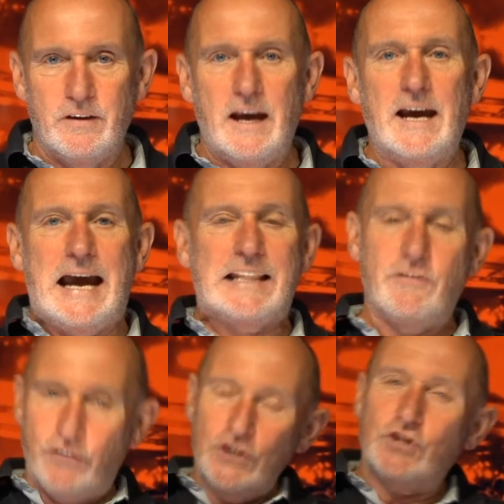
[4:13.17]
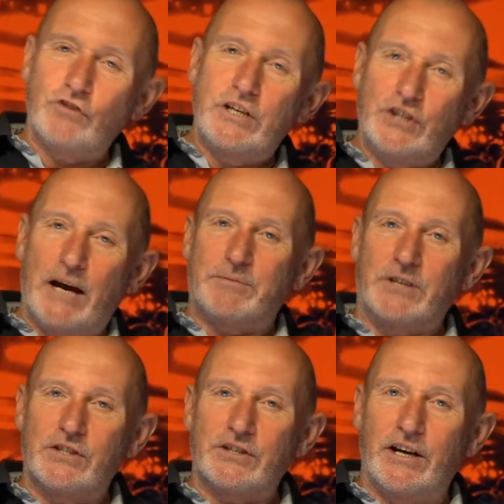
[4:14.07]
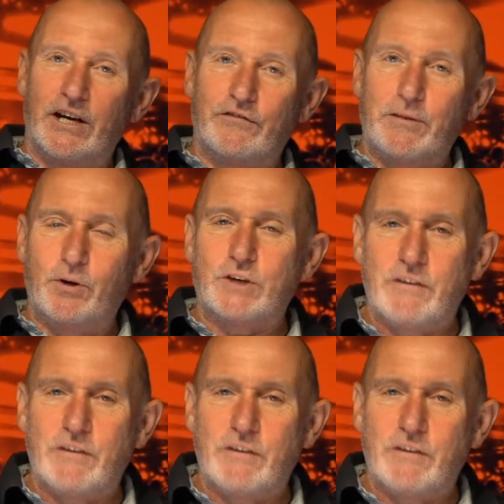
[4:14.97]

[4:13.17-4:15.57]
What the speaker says: And the first 3 chapters of the book